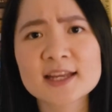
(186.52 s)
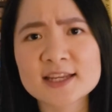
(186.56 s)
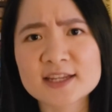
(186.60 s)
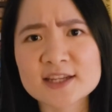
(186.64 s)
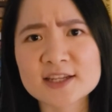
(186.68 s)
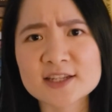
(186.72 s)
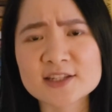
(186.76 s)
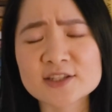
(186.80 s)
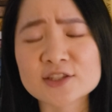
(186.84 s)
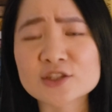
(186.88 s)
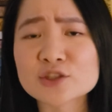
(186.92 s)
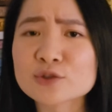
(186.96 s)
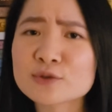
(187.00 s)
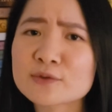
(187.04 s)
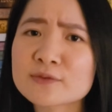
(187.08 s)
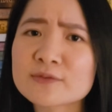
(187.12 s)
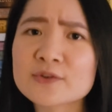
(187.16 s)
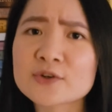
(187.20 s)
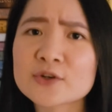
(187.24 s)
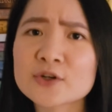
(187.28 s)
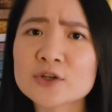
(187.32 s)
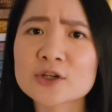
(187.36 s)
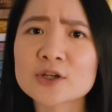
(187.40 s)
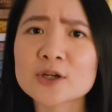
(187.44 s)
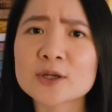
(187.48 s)
And so
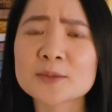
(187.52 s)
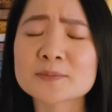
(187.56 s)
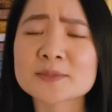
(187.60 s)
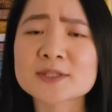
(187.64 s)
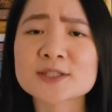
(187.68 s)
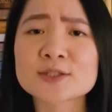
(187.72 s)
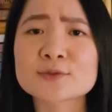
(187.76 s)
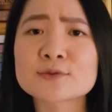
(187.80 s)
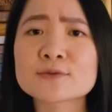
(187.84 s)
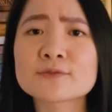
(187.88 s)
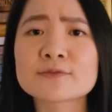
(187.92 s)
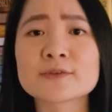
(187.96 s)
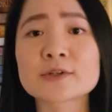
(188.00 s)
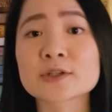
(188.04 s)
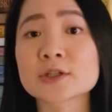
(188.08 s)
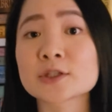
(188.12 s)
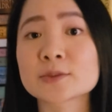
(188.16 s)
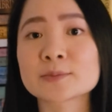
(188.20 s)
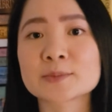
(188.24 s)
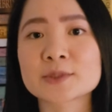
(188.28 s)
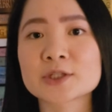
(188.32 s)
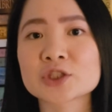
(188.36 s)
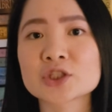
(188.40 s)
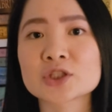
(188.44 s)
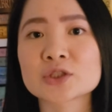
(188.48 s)
far, I'm still very
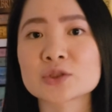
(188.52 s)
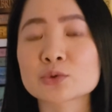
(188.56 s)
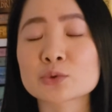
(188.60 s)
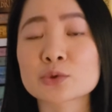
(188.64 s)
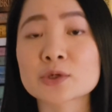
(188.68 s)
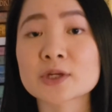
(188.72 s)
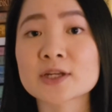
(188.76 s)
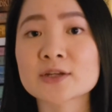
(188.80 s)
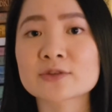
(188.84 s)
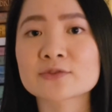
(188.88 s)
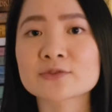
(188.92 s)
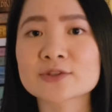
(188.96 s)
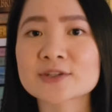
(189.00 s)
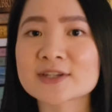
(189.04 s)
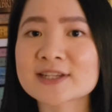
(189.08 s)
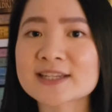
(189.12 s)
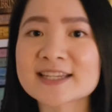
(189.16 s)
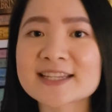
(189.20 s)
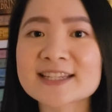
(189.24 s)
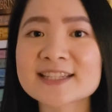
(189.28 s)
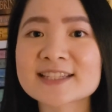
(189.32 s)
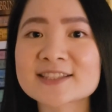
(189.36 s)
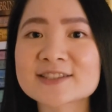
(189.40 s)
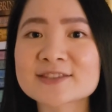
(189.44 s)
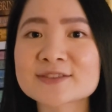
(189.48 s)
much enjoying Crooked
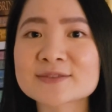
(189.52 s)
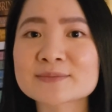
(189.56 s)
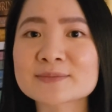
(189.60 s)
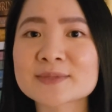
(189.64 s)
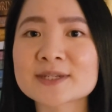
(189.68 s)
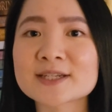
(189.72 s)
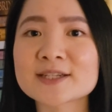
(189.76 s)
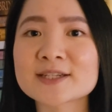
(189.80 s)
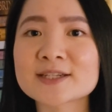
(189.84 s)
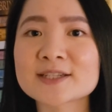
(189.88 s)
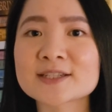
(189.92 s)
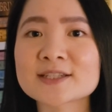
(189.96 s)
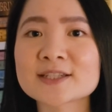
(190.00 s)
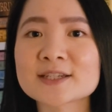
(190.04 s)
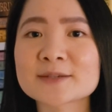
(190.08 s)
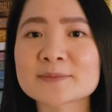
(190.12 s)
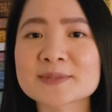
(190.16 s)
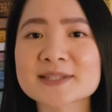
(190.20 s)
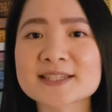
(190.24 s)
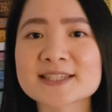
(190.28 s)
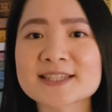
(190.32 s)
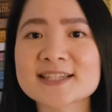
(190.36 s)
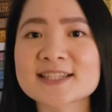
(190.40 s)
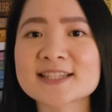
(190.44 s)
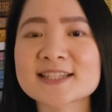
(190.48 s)
Kingdom and I'm
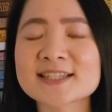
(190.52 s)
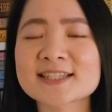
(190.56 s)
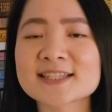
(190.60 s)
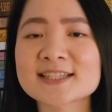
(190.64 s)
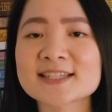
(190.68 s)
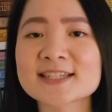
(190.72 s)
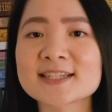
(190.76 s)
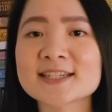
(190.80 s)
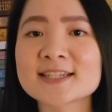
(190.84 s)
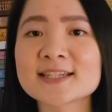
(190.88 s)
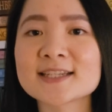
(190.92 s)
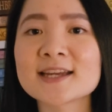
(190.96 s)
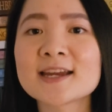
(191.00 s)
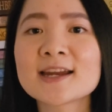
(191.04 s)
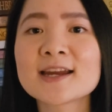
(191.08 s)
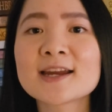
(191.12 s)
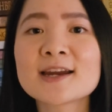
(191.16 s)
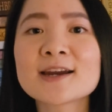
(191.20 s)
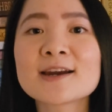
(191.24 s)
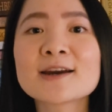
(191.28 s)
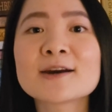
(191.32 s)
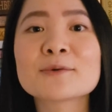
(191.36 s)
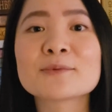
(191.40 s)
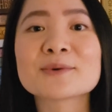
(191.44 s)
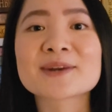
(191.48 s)
excited to see
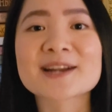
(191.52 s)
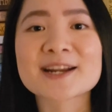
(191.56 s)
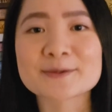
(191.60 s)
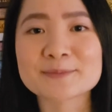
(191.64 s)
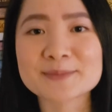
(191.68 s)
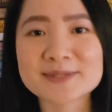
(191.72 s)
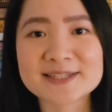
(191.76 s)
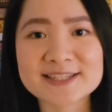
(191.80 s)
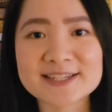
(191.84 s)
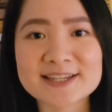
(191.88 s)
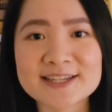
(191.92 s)
what happens